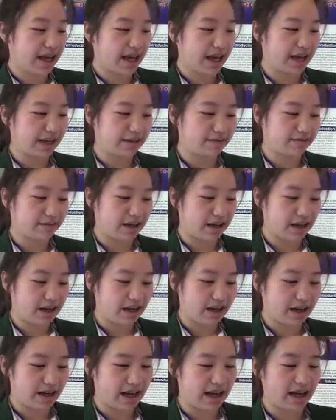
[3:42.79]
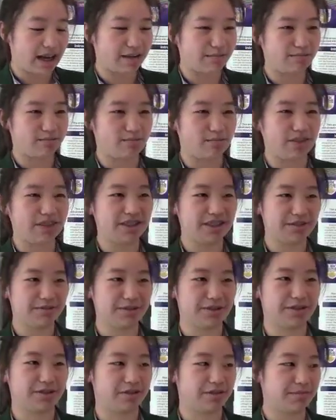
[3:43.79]
And um, when she
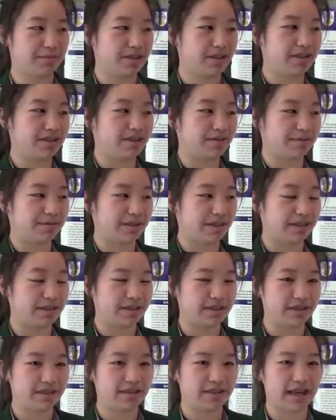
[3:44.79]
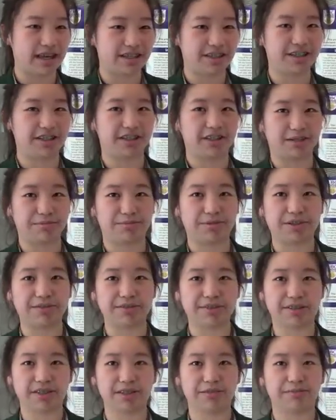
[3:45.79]
was showing me some of the tests she had done
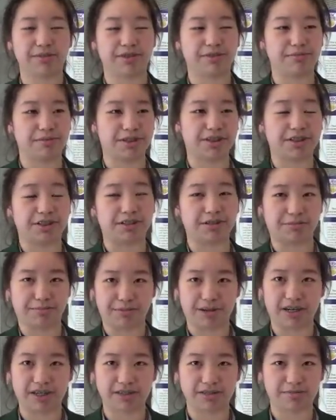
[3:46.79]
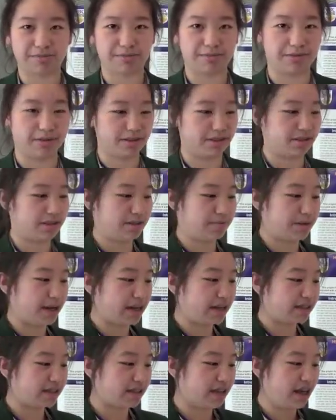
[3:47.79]
previously, which where she compressed
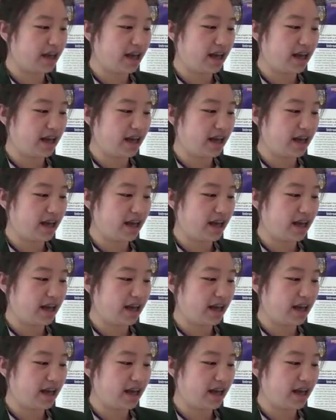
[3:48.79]
spines,